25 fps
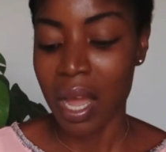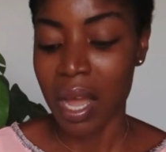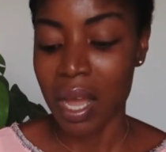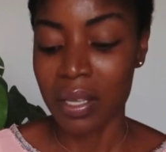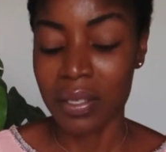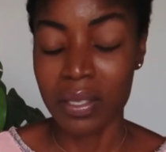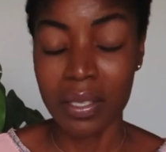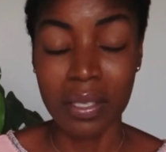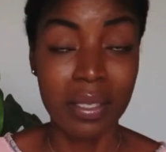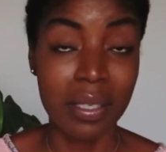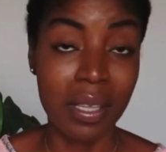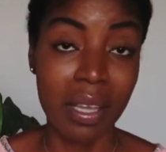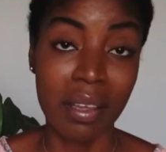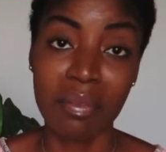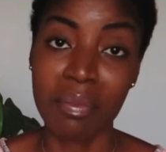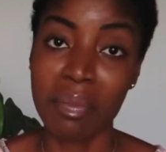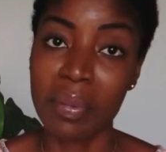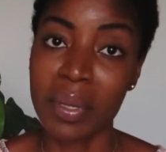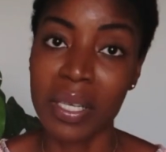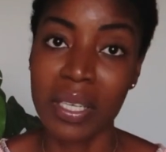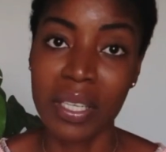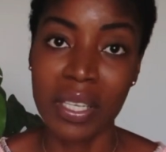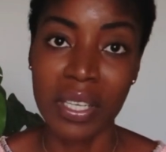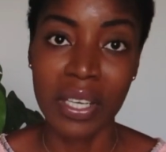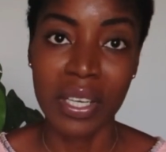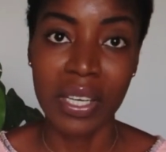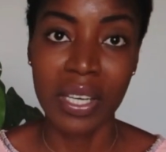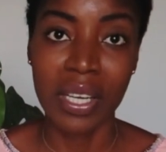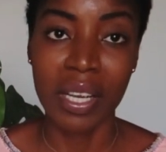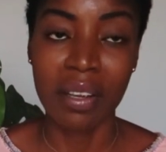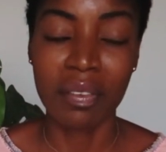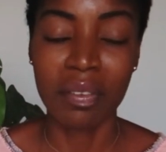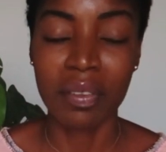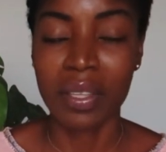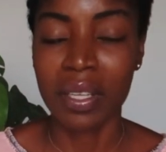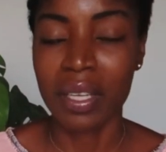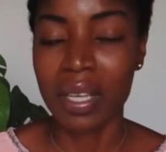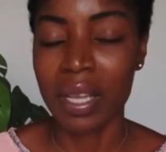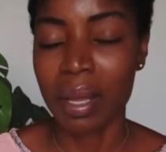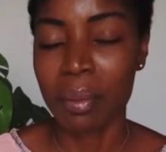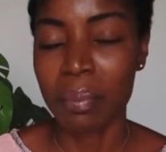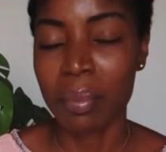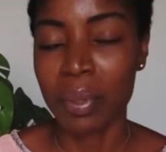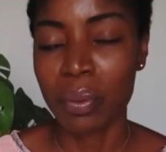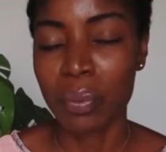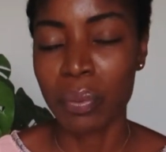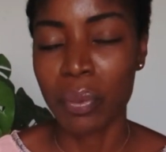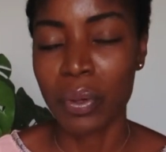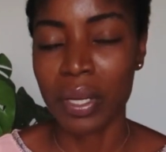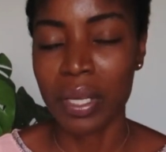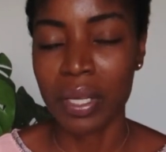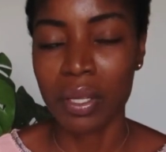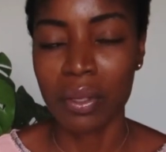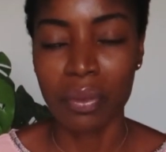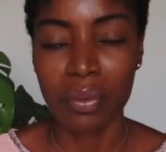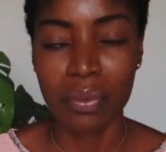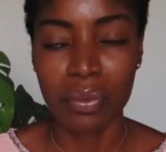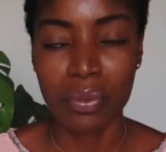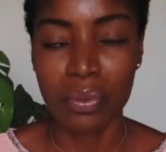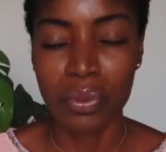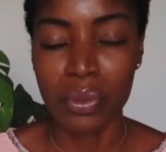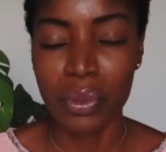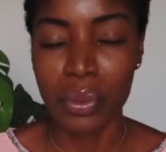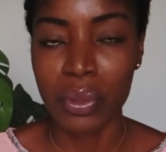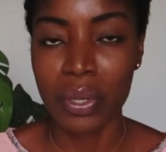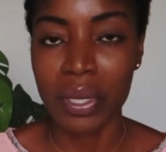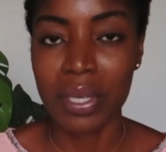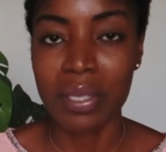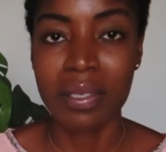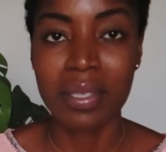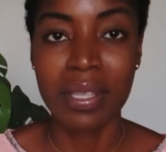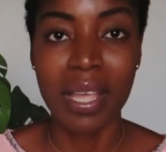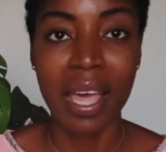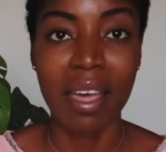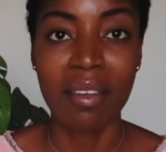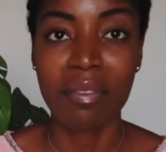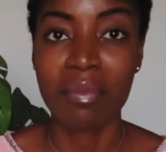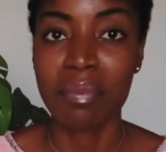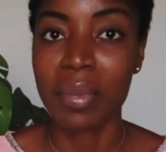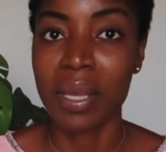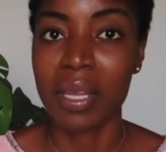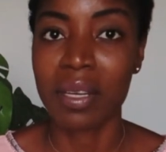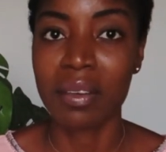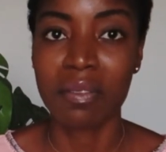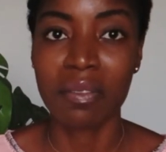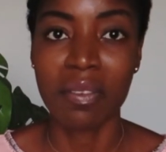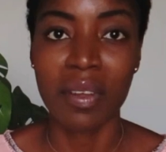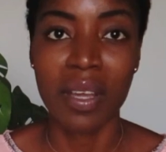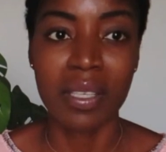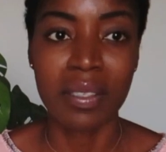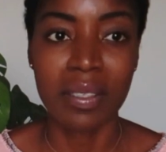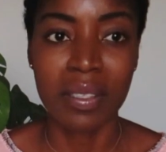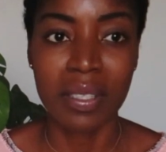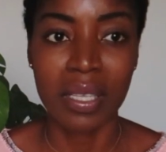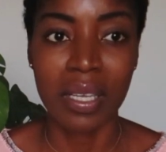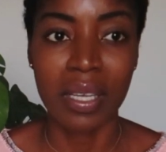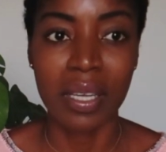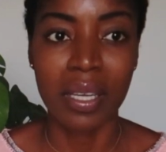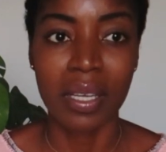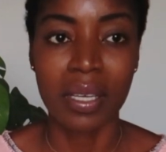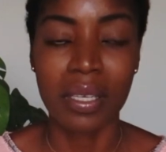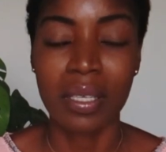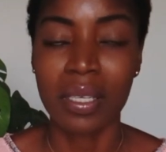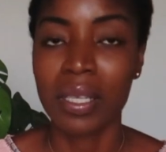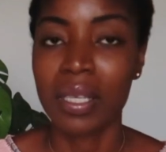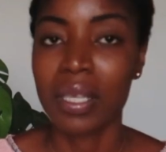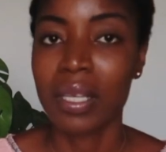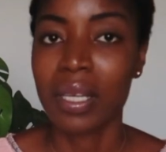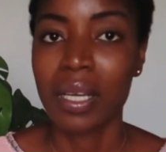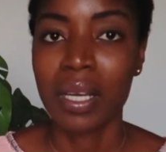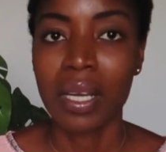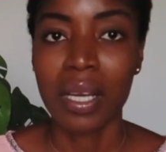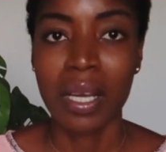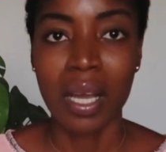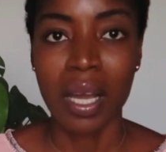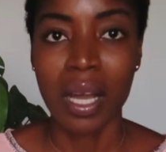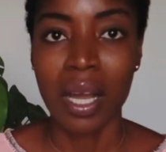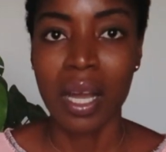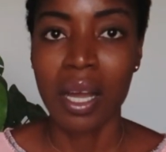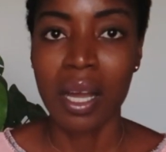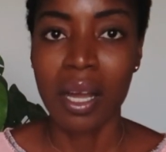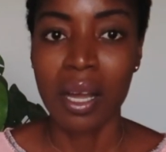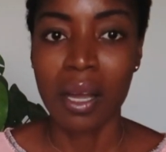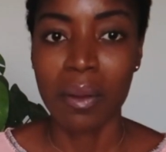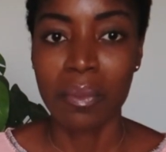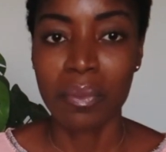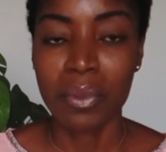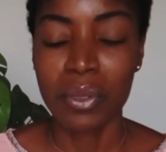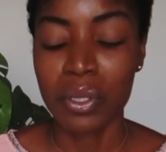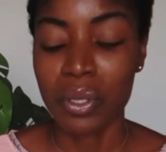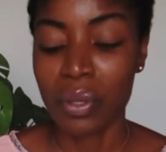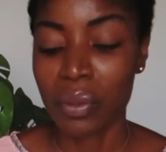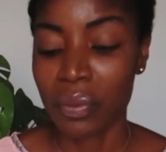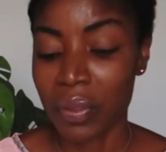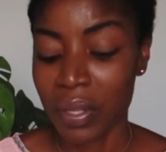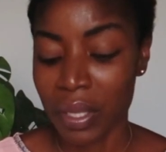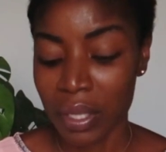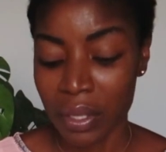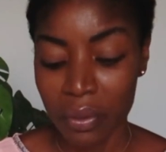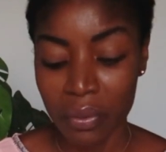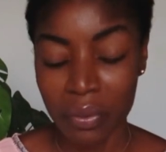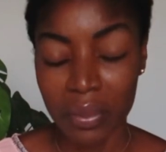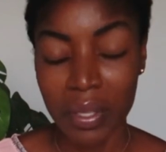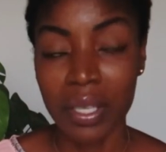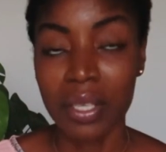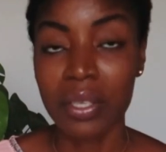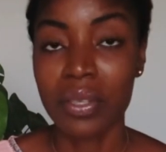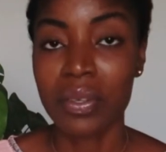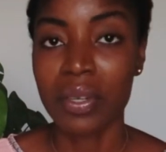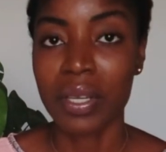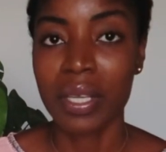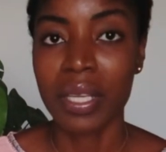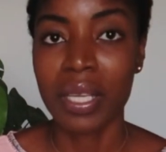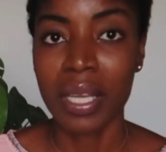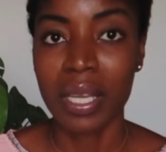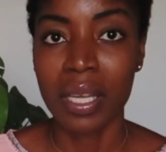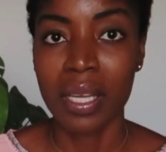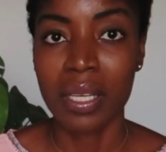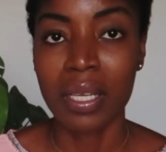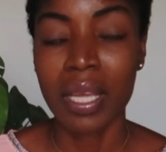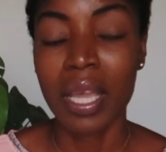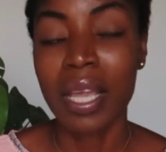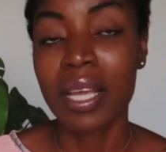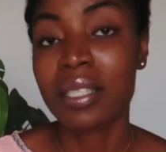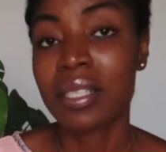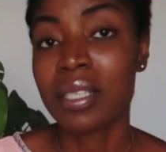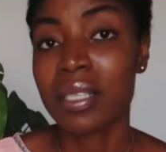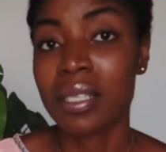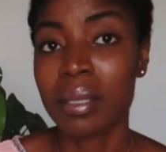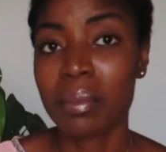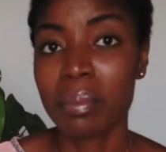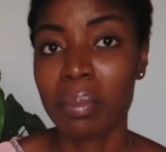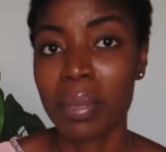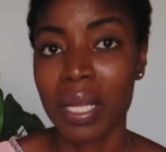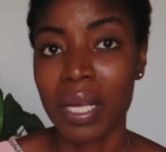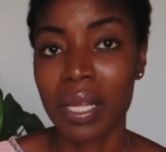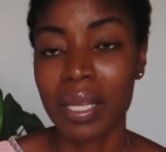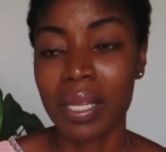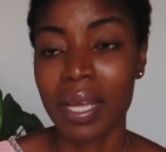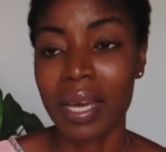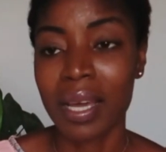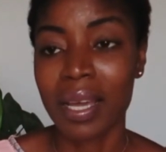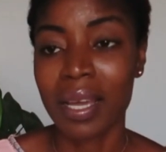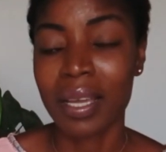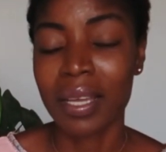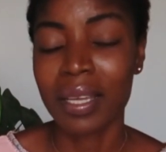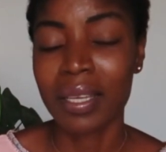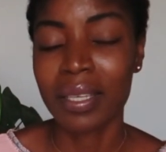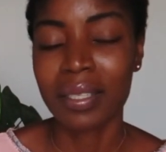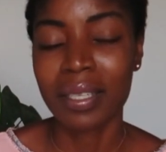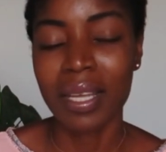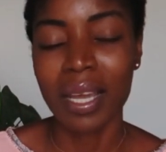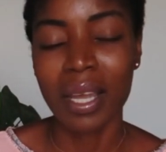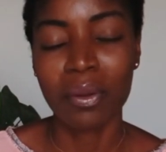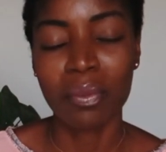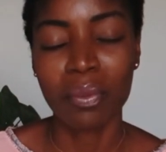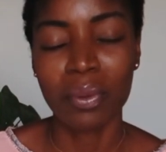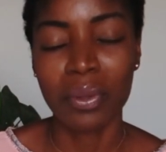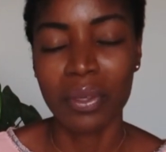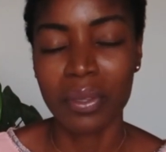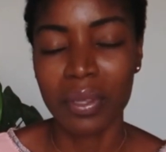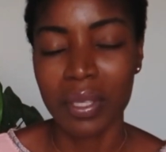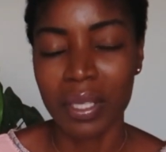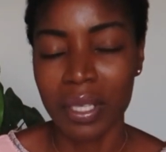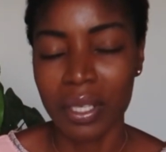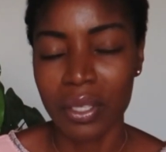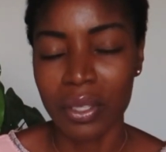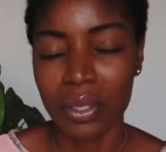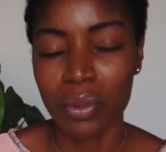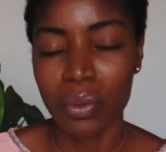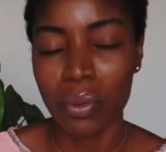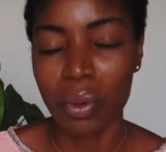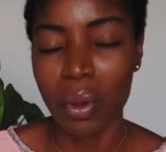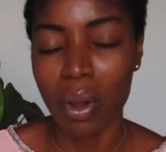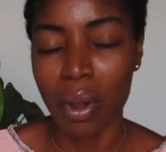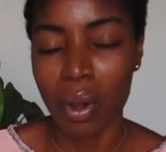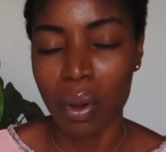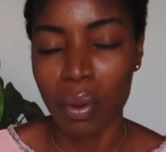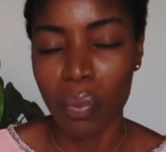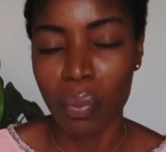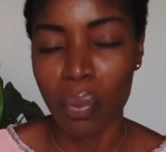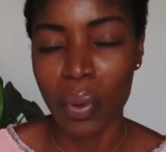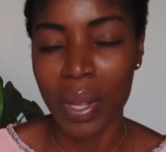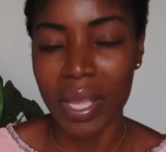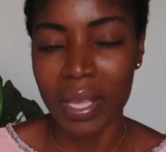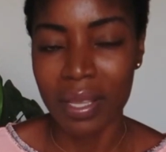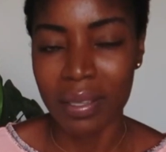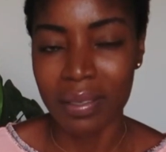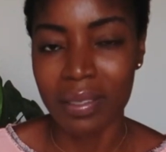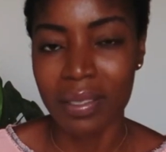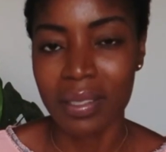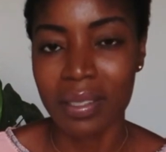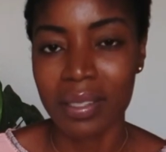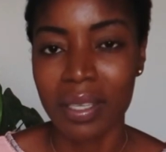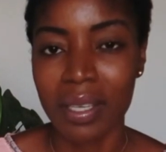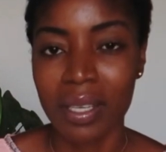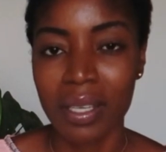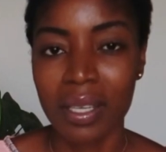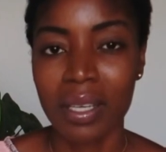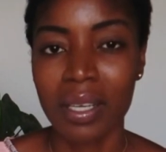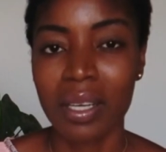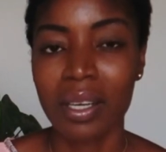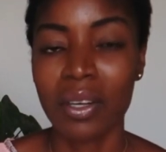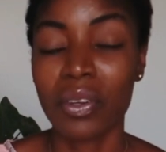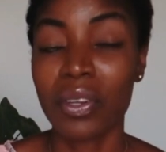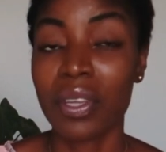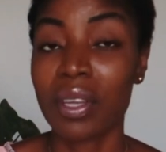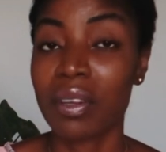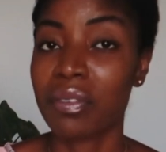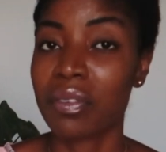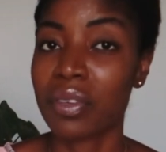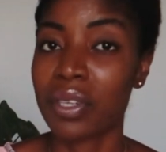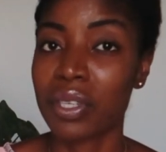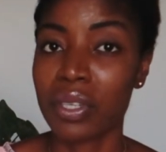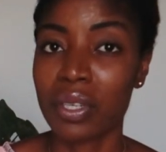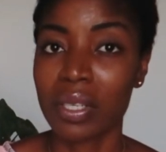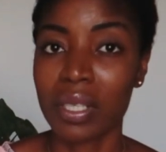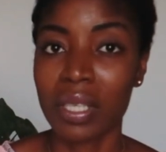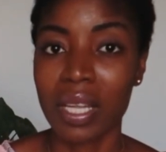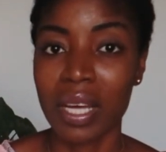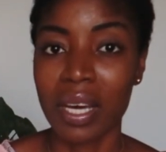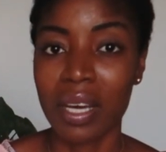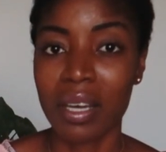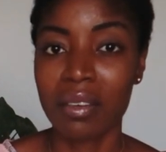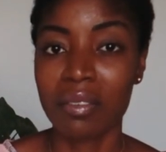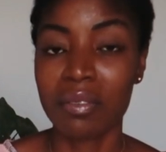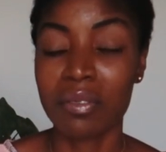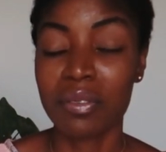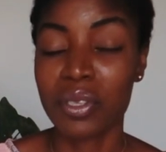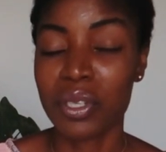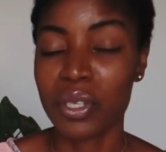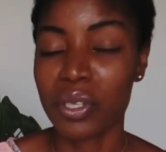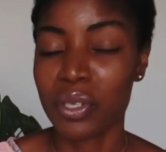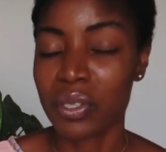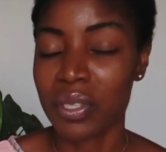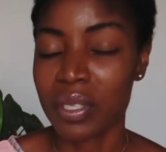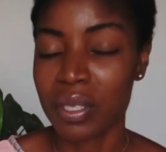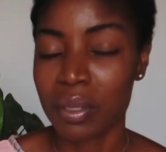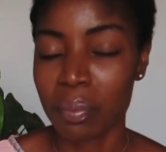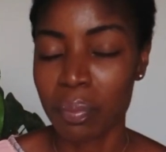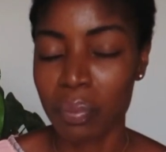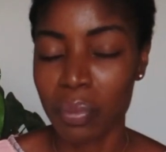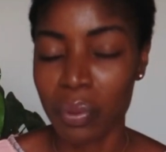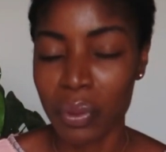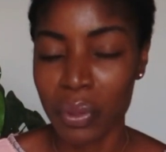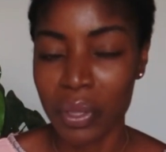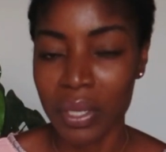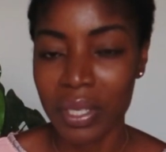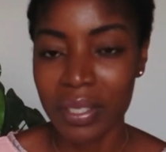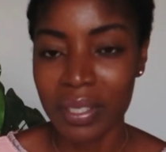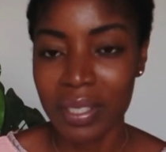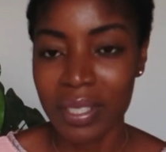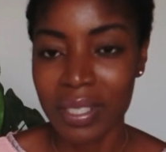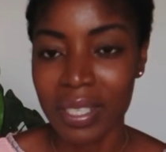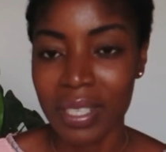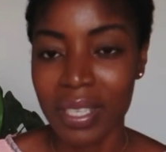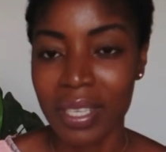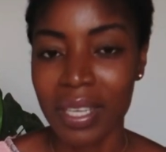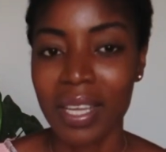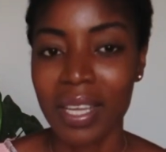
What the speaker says: Since I've been here, everything I've been working towards have manifested. So thank you again. And to the bloodline, I want to thank you always, okay, for your love, for your support.